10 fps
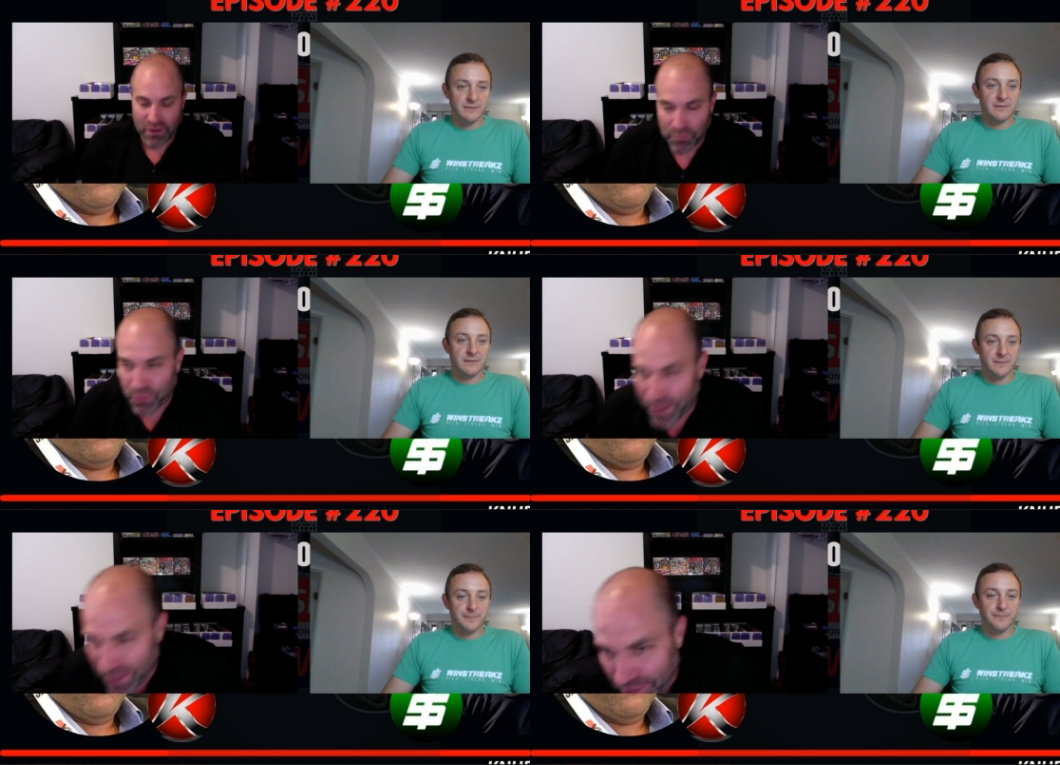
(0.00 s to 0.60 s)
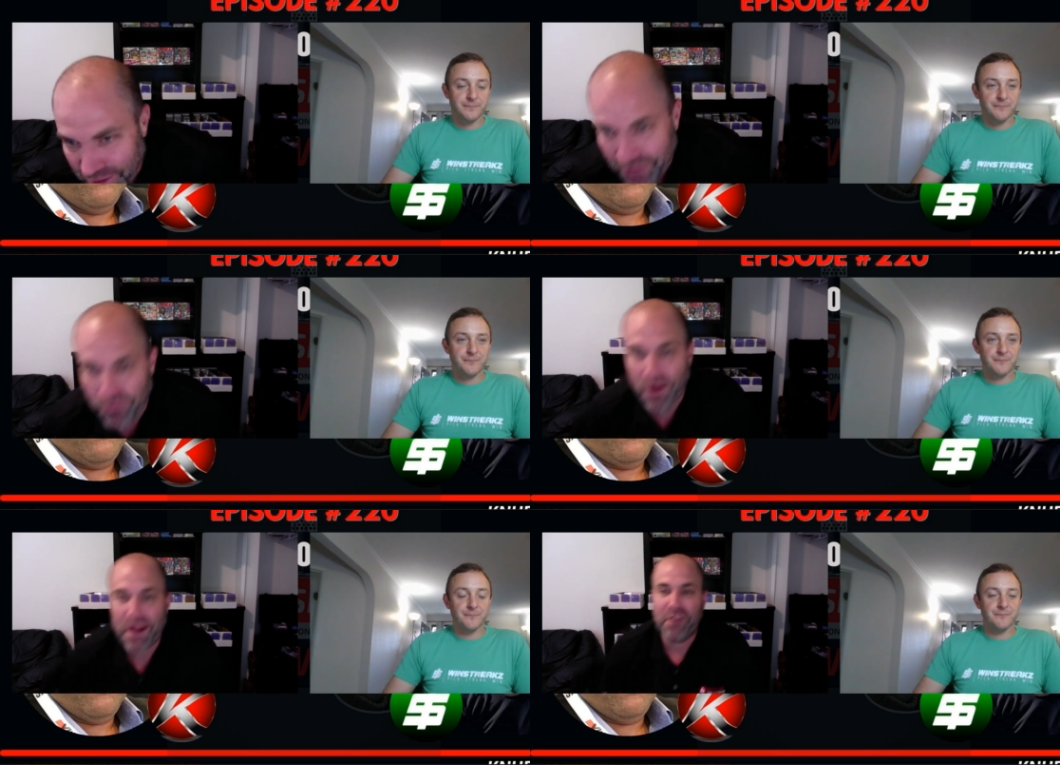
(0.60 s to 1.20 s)
Speaker 1: I'm planning on it
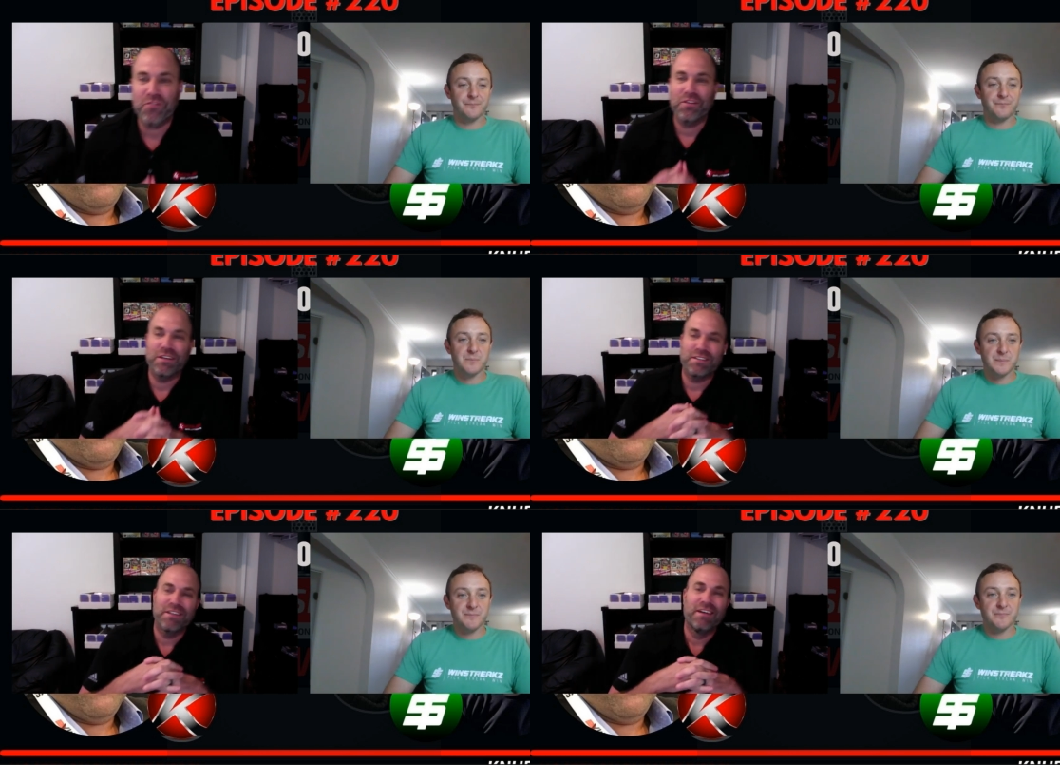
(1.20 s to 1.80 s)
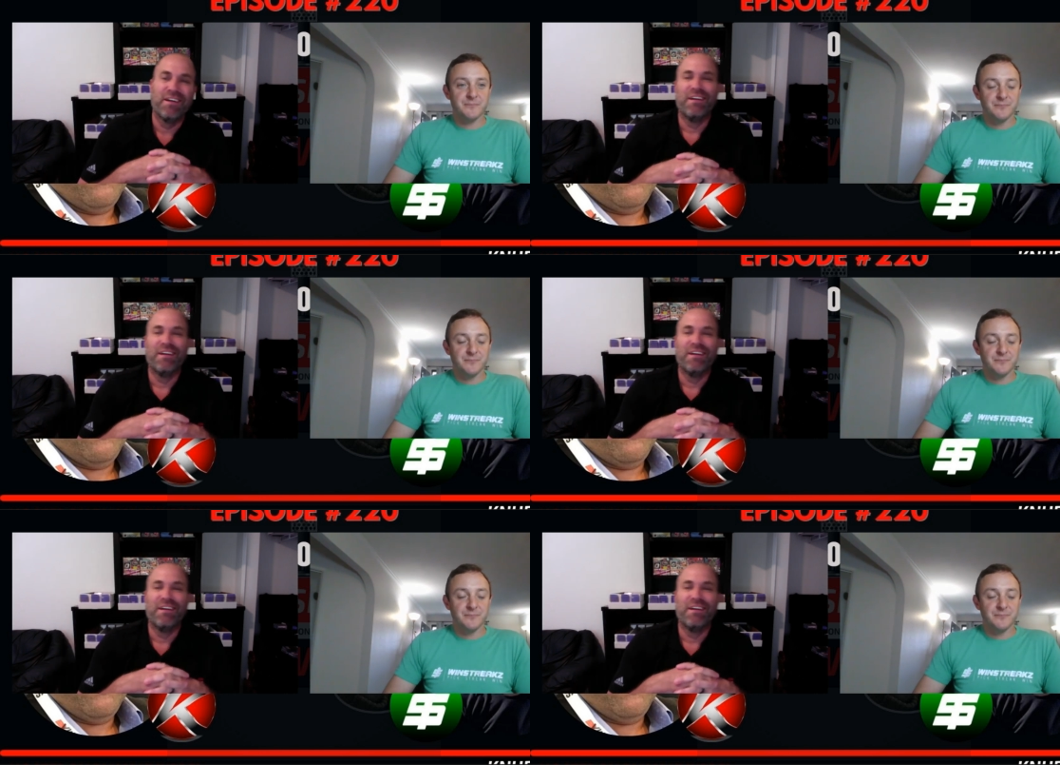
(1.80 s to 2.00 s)
right after this,